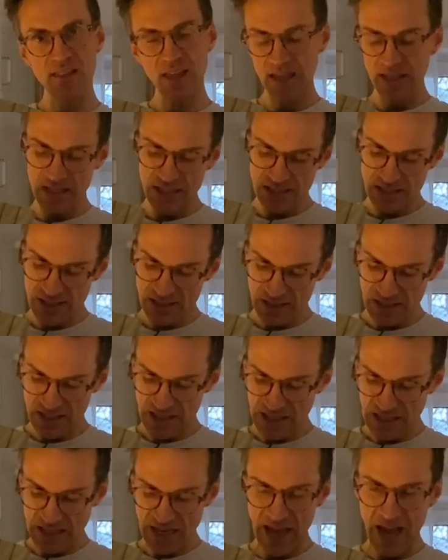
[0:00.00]
they could
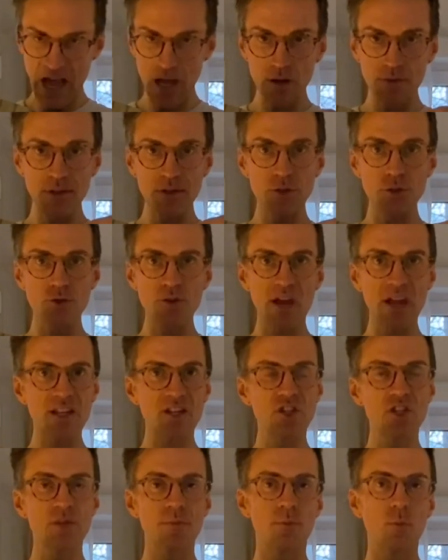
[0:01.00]
eat out of the
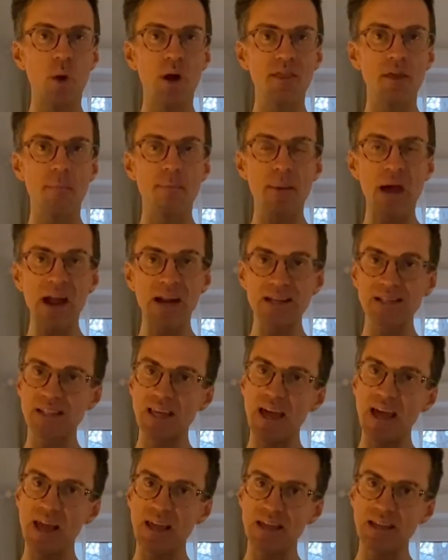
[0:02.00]
trench while their back
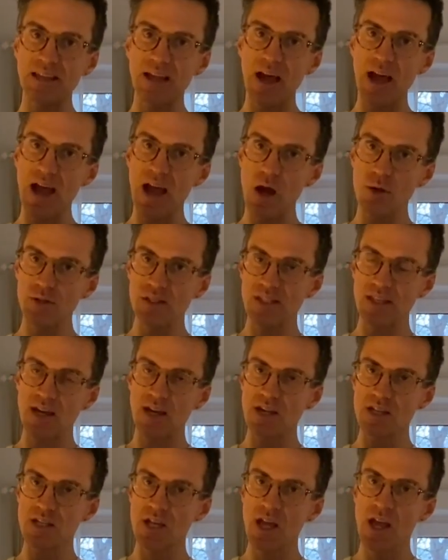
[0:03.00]
is hanging
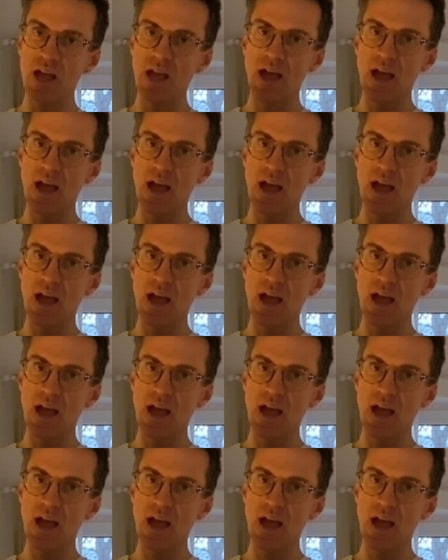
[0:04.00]
outside.